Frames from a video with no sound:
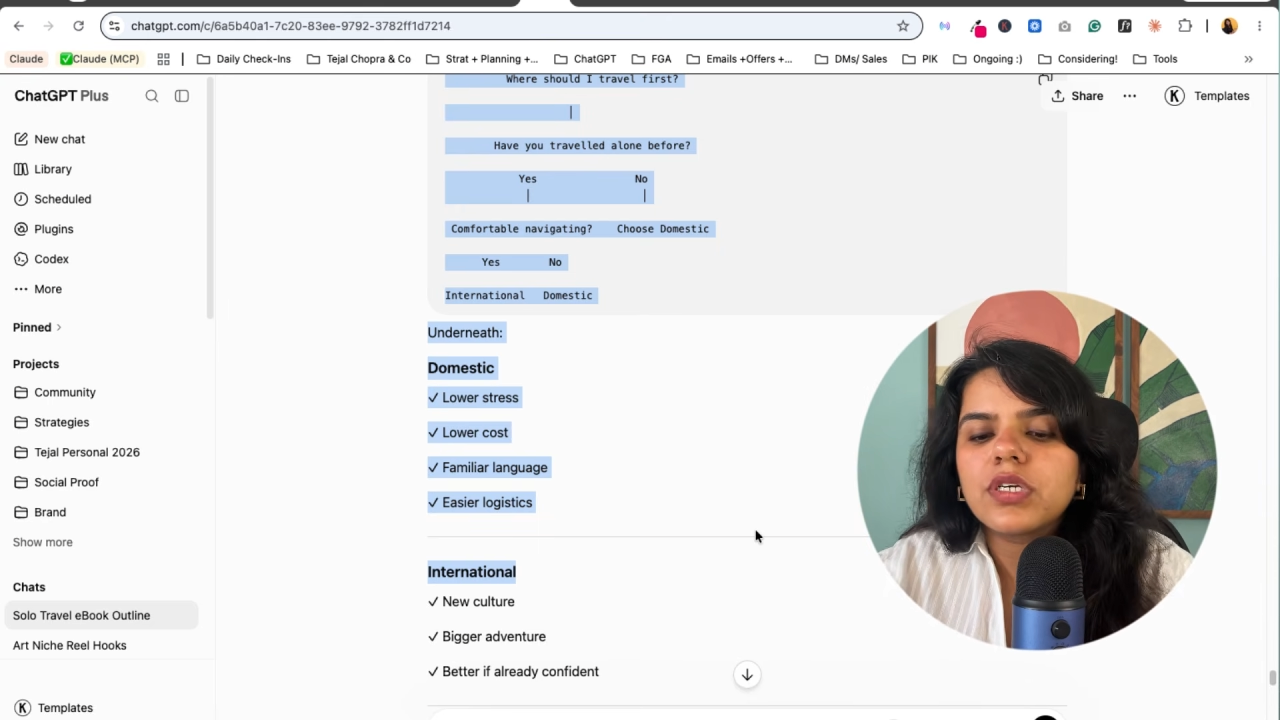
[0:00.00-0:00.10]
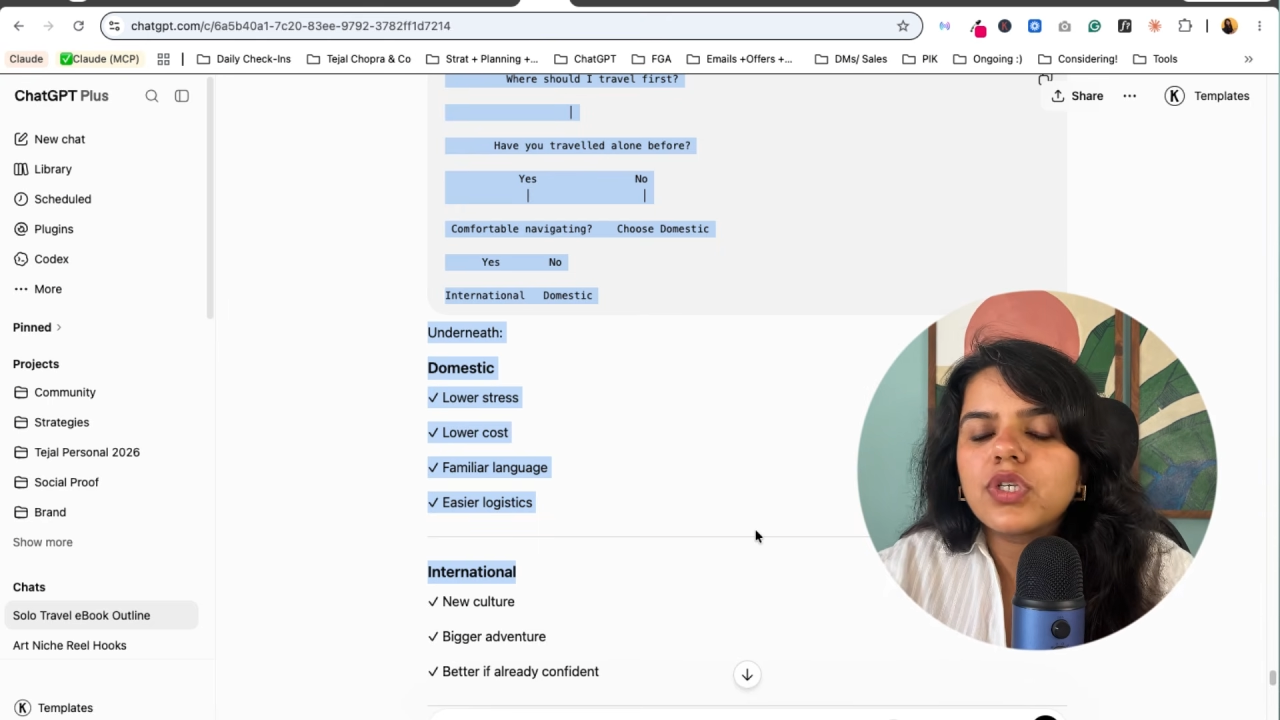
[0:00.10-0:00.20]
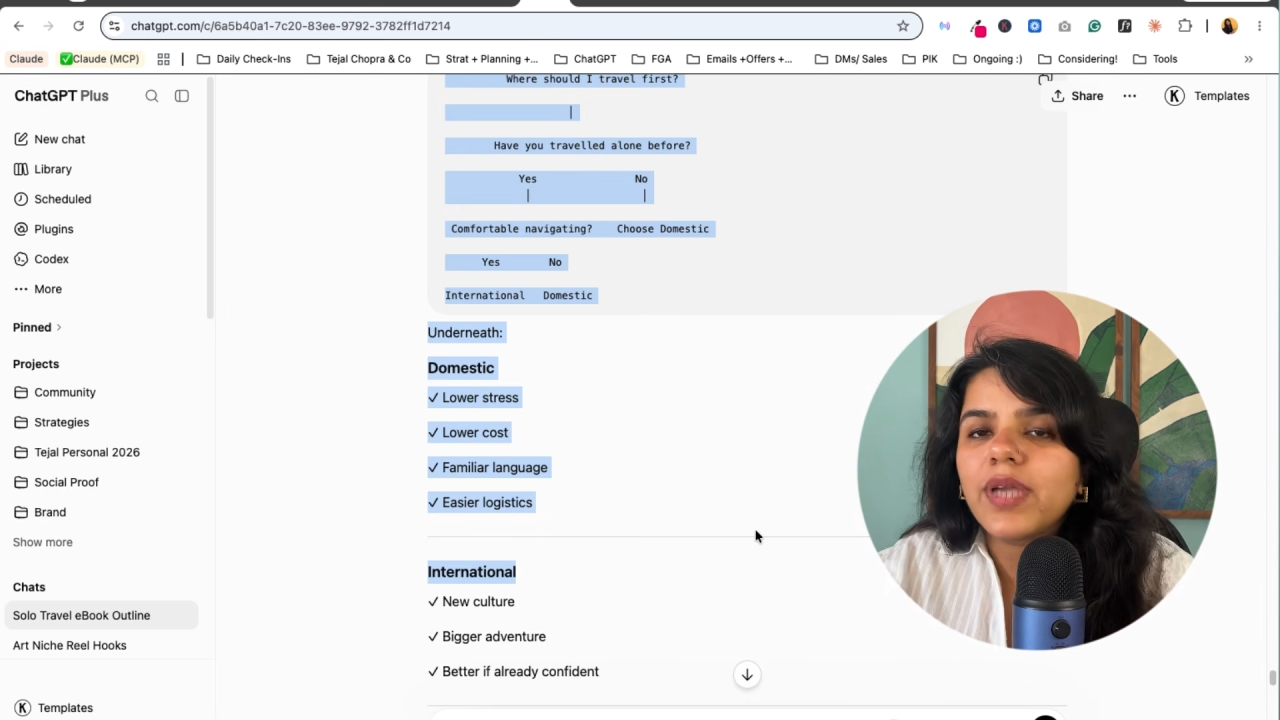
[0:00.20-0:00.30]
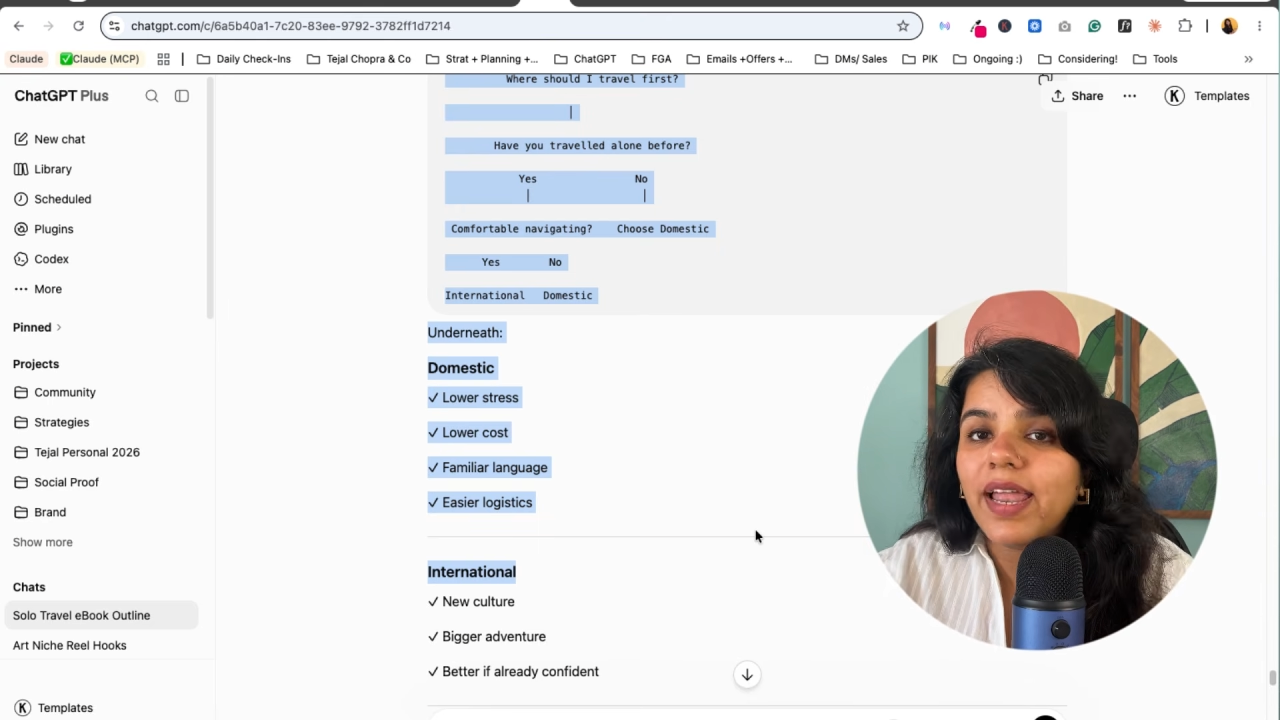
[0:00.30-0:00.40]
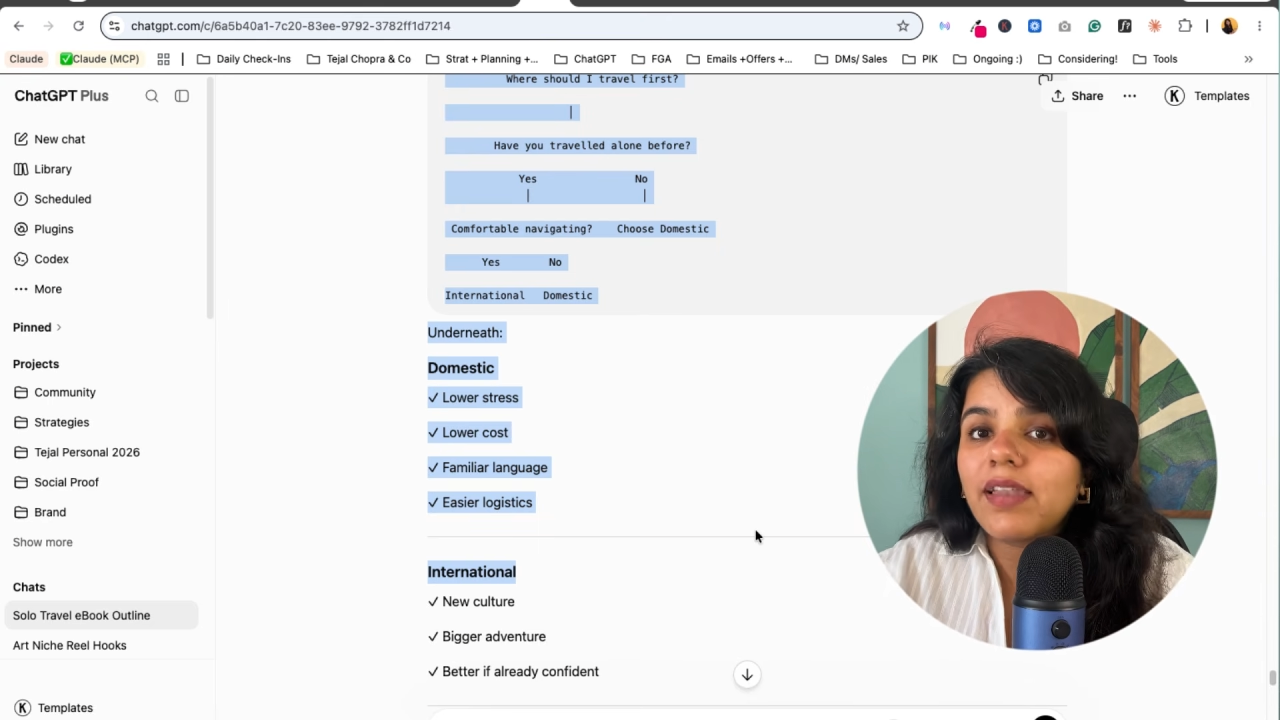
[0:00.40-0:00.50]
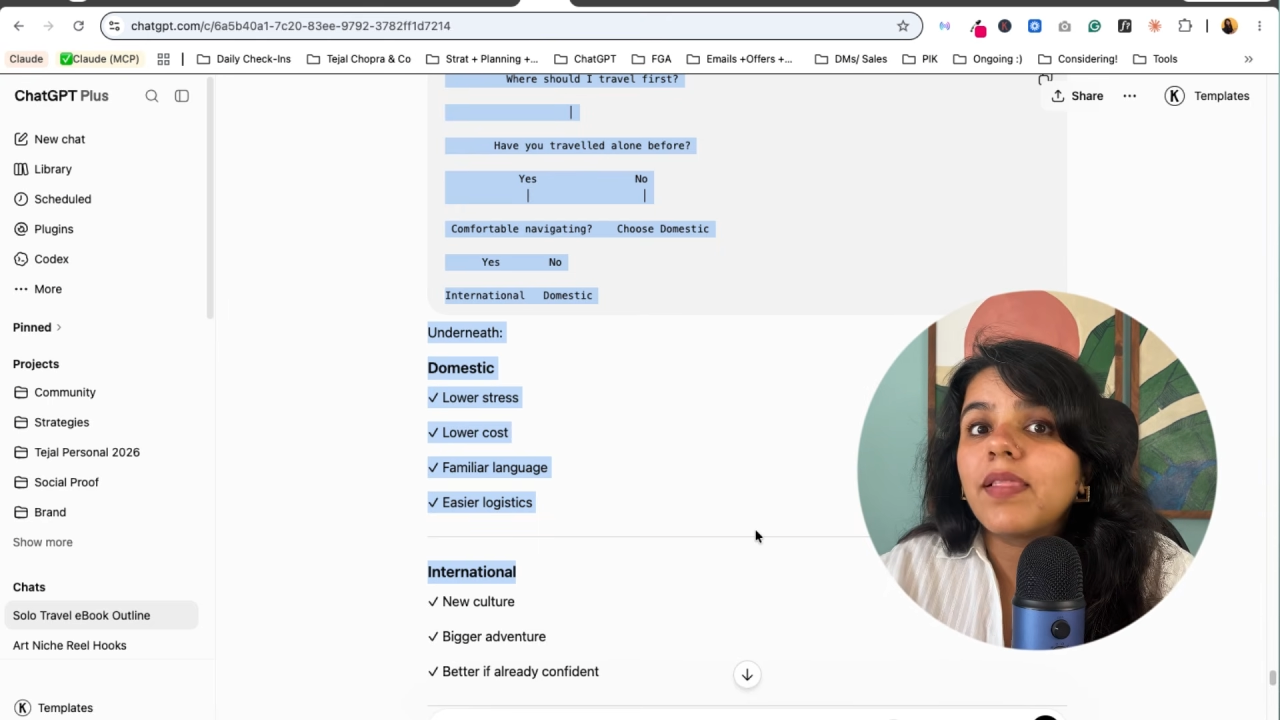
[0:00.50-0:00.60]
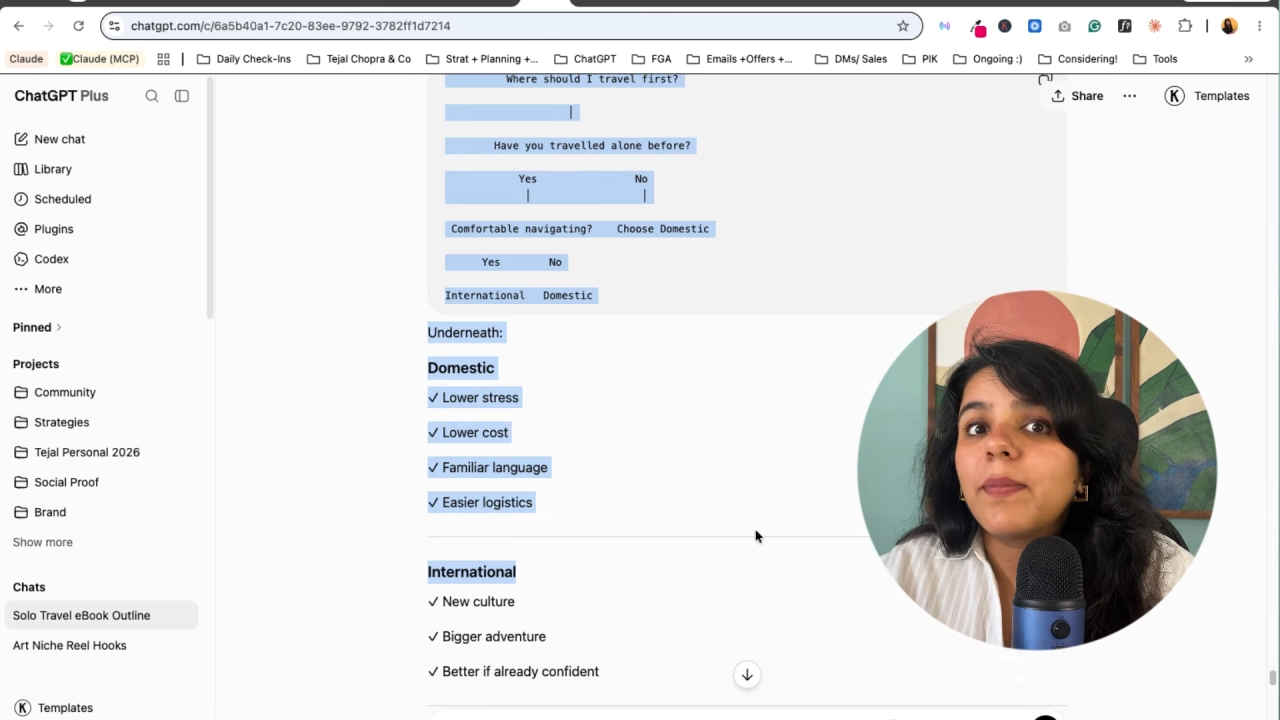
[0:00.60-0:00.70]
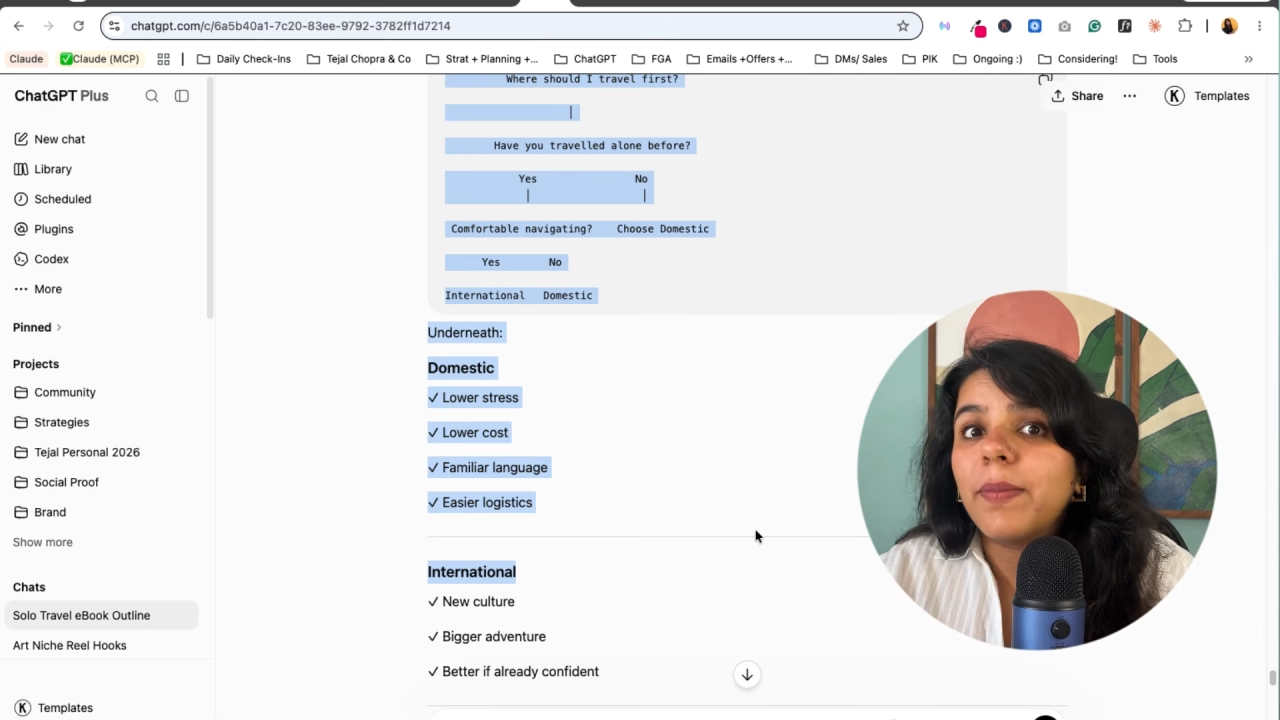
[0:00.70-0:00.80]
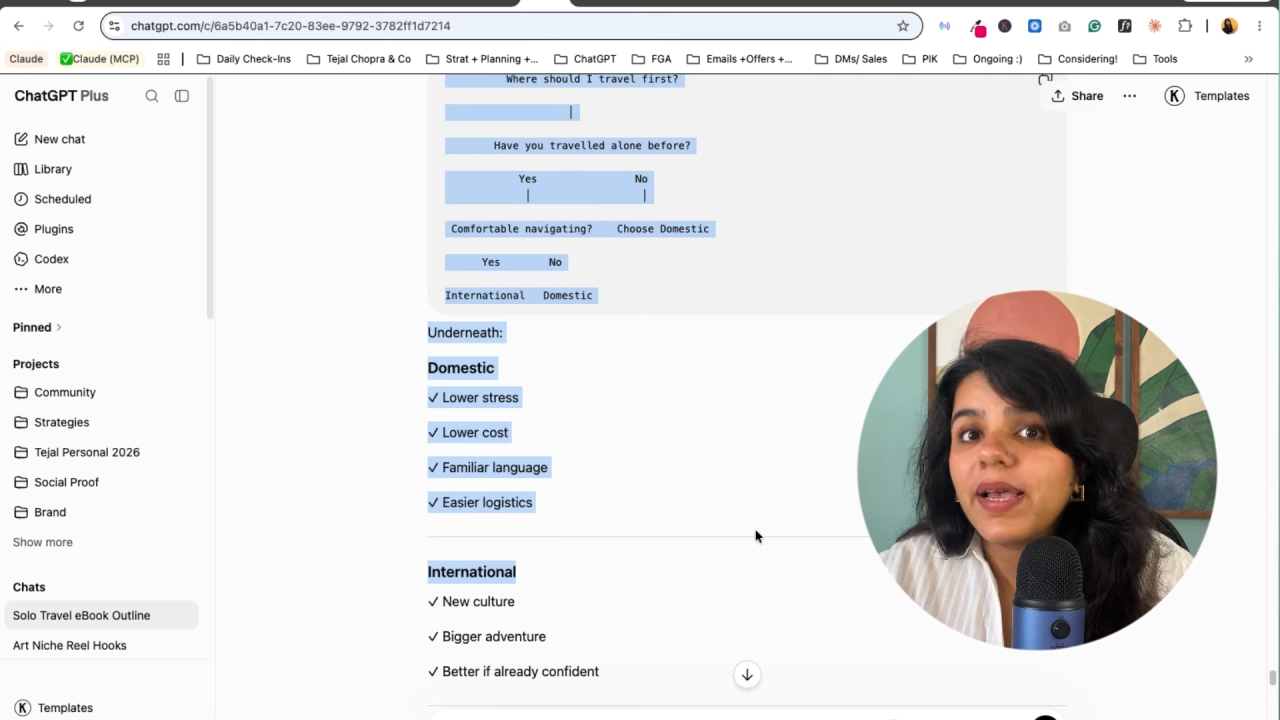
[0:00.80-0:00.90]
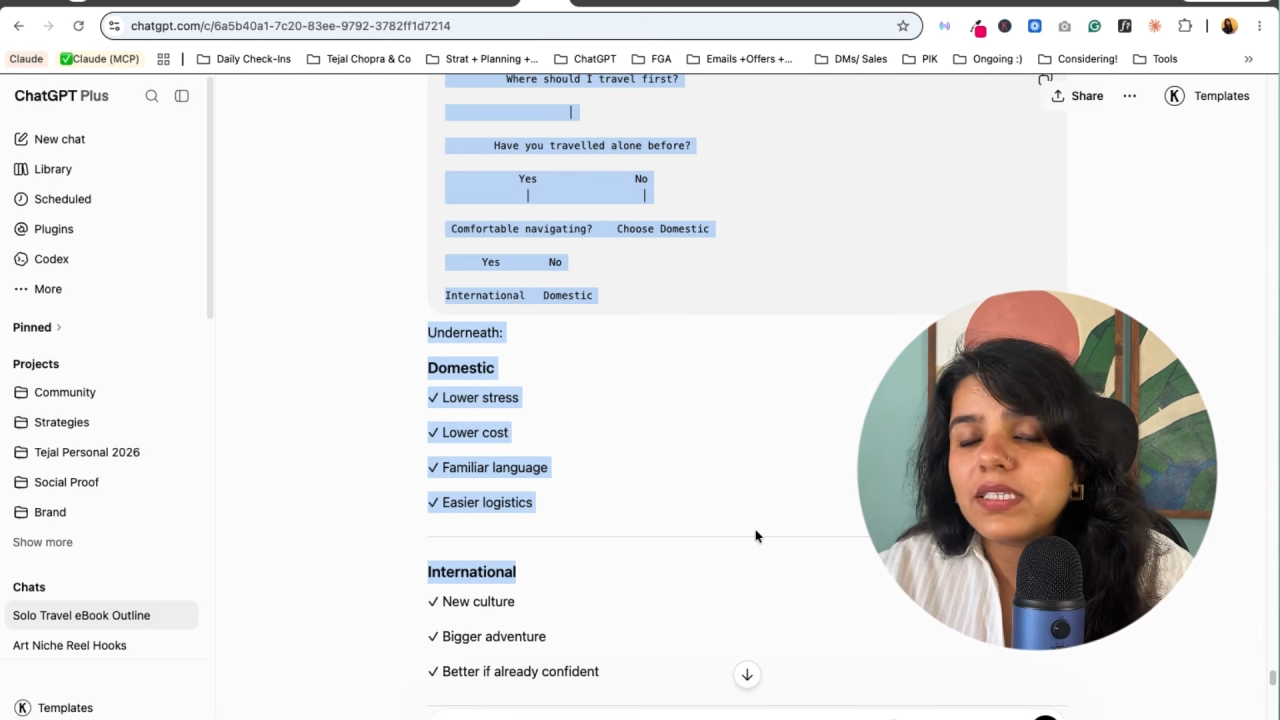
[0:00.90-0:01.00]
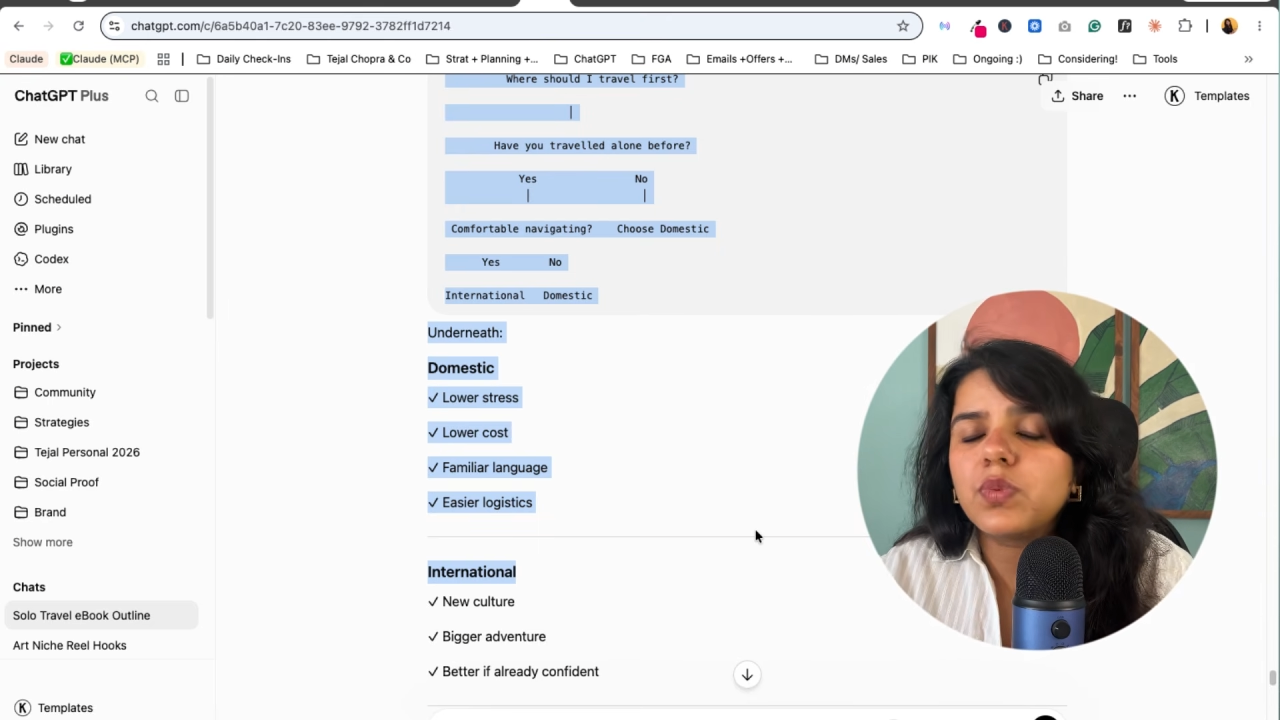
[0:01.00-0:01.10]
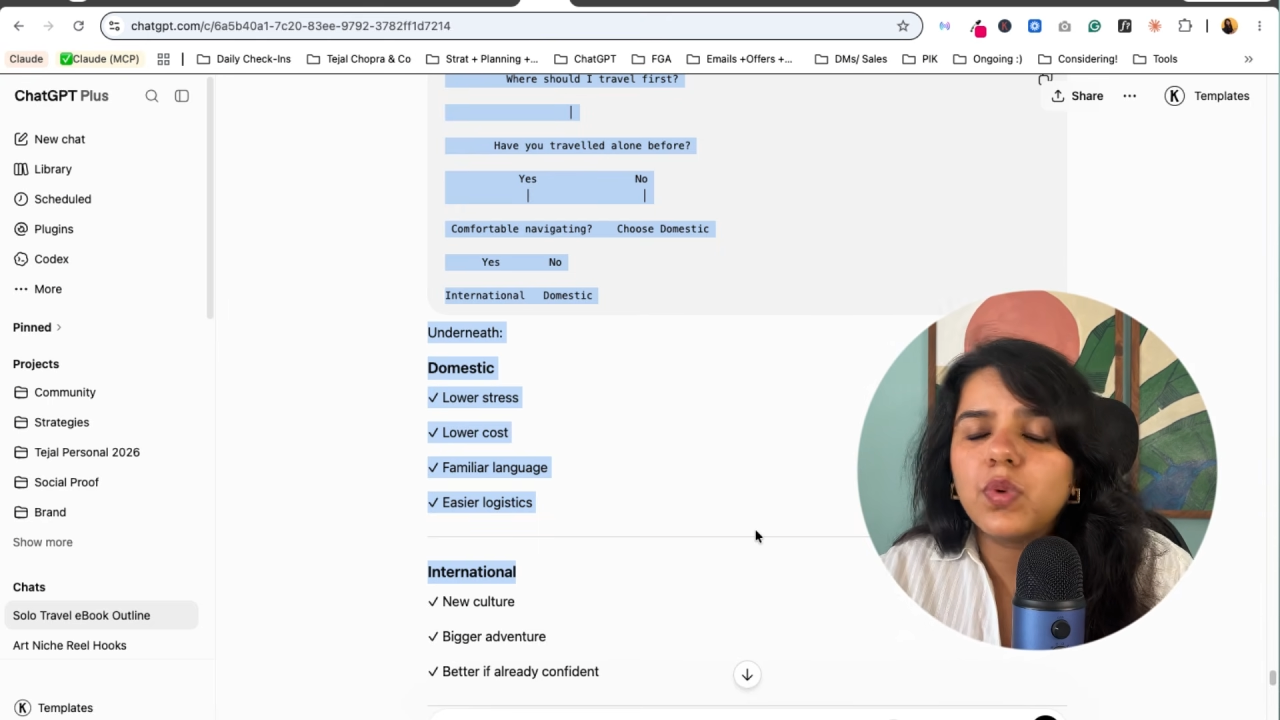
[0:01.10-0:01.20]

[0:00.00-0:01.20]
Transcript: to get the best